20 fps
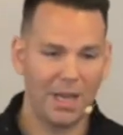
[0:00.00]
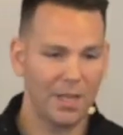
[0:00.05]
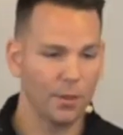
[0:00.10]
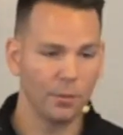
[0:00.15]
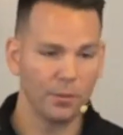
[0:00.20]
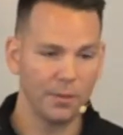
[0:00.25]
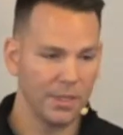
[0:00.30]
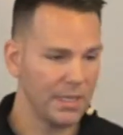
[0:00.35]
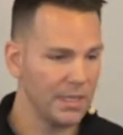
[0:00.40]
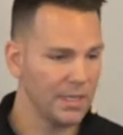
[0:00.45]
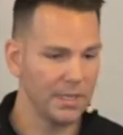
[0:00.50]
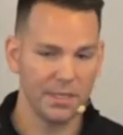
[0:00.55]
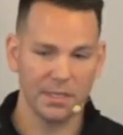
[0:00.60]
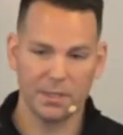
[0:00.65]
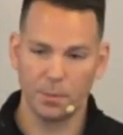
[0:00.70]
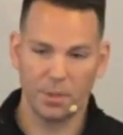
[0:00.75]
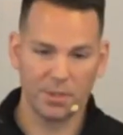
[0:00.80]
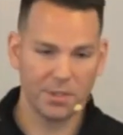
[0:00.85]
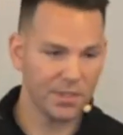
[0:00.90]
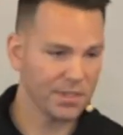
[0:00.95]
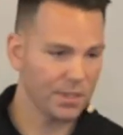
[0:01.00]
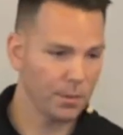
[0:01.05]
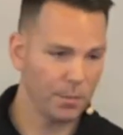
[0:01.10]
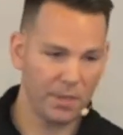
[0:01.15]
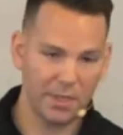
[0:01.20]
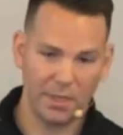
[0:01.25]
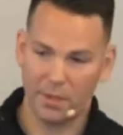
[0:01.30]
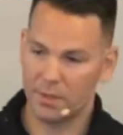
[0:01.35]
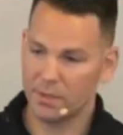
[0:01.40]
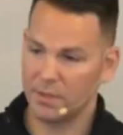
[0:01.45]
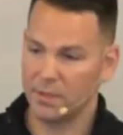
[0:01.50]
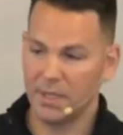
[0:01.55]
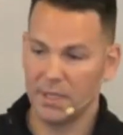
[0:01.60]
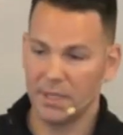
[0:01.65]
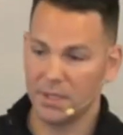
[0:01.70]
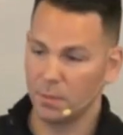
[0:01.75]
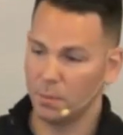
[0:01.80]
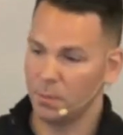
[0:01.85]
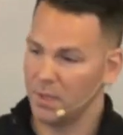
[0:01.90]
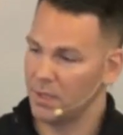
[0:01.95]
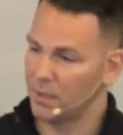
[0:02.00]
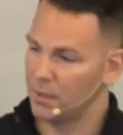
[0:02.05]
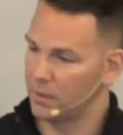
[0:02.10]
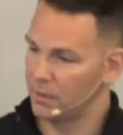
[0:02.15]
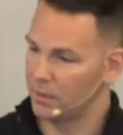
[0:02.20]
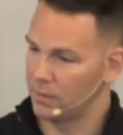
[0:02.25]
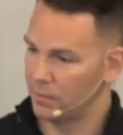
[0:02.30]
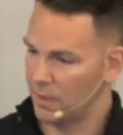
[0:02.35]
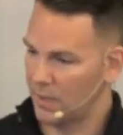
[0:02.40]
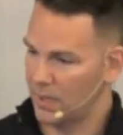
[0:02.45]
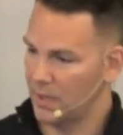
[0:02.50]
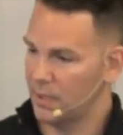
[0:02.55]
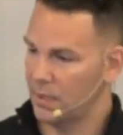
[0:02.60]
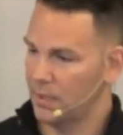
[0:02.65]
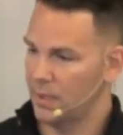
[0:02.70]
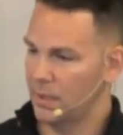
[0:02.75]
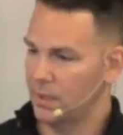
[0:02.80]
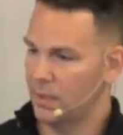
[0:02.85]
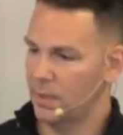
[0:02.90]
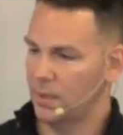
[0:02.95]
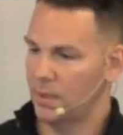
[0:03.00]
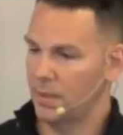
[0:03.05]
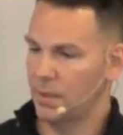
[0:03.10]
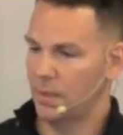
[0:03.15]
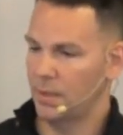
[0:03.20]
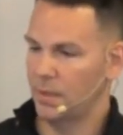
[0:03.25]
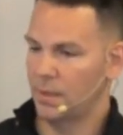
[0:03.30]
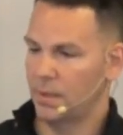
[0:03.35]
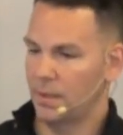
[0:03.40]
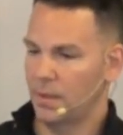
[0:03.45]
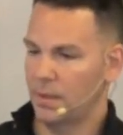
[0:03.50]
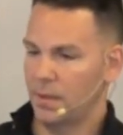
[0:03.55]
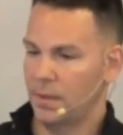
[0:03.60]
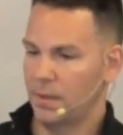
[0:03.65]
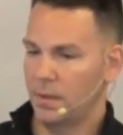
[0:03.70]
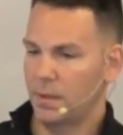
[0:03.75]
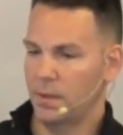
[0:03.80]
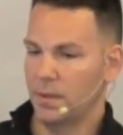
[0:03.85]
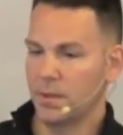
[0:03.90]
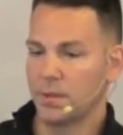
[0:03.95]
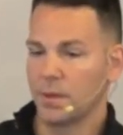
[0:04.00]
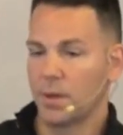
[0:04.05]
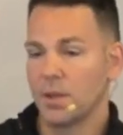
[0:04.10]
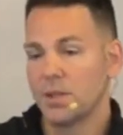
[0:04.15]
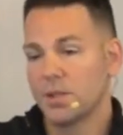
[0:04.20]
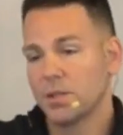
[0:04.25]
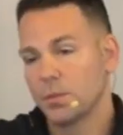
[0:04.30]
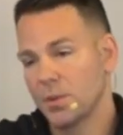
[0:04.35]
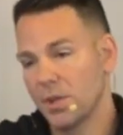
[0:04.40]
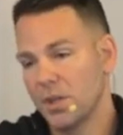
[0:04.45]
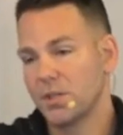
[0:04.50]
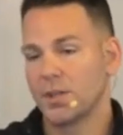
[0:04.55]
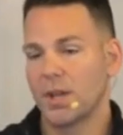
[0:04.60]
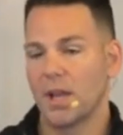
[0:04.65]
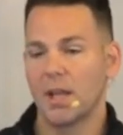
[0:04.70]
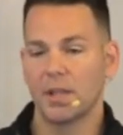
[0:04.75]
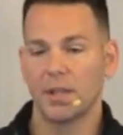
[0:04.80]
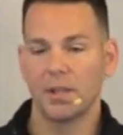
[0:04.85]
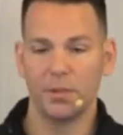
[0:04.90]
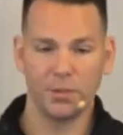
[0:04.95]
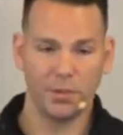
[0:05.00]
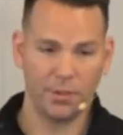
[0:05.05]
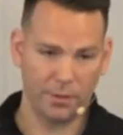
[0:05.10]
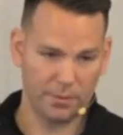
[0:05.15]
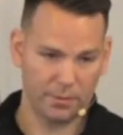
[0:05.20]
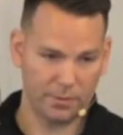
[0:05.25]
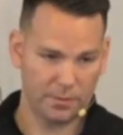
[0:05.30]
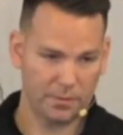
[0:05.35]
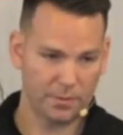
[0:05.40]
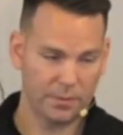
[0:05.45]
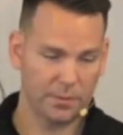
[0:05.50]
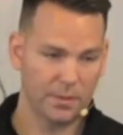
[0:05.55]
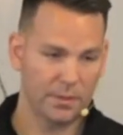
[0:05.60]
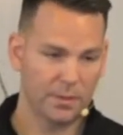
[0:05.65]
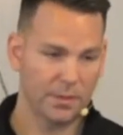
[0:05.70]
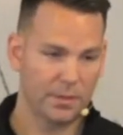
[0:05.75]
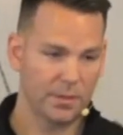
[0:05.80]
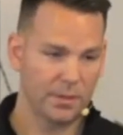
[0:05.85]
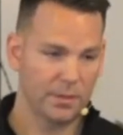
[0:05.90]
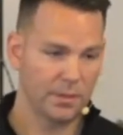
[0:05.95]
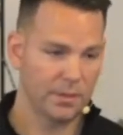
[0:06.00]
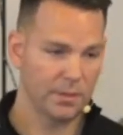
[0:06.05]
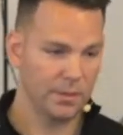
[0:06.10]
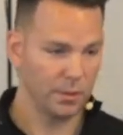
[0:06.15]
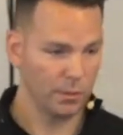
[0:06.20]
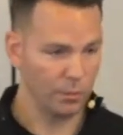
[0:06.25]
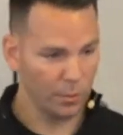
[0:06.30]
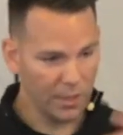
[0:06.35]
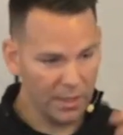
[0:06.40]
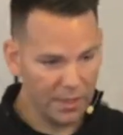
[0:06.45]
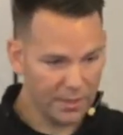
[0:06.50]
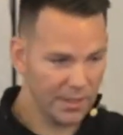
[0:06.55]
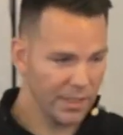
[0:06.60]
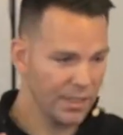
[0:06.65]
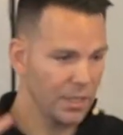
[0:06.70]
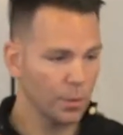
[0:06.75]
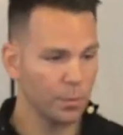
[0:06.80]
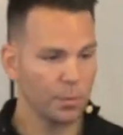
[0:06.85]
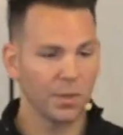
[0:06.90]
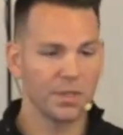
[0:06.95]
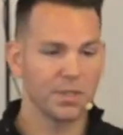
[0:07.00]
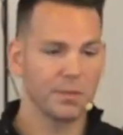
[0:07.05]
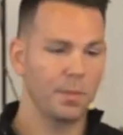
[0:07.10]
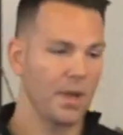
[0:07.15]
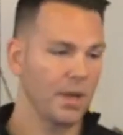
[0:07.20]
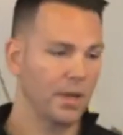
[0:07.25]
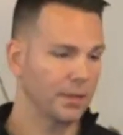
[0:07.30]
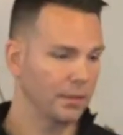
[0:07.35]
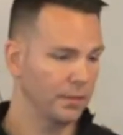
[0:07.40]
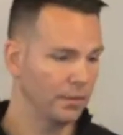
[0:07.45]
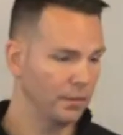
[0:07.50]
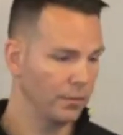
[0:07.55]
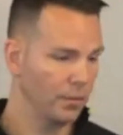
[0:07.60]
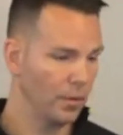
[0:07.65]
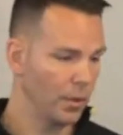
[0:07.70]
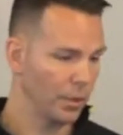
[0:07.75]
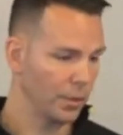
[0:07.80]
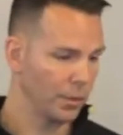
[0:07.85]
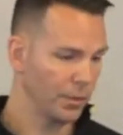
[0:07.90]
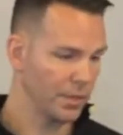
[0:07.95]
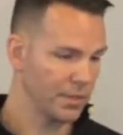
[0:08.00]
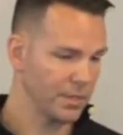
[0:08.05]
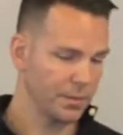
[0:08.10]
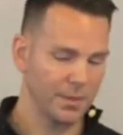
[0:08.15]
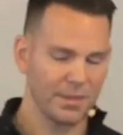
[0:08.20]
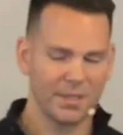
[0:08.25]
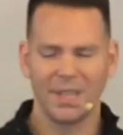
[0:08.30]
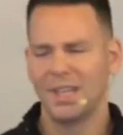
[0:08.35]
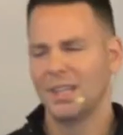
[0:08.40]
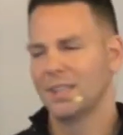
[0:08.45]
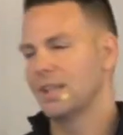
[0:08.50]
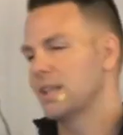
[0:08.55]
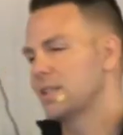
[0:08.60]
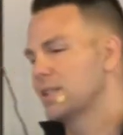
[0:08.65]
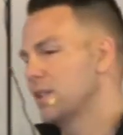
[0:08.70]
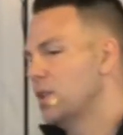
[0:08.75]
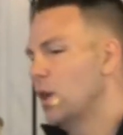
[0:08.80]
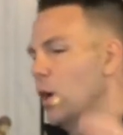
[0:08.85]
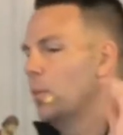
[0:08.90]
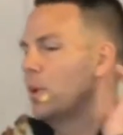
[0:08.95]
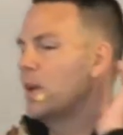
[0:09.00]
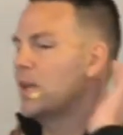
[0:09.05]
don't need it as much as somebody else needs a meal, right? And so I just want to challenge you to rethink your perspective on Christmas. Listen, nobody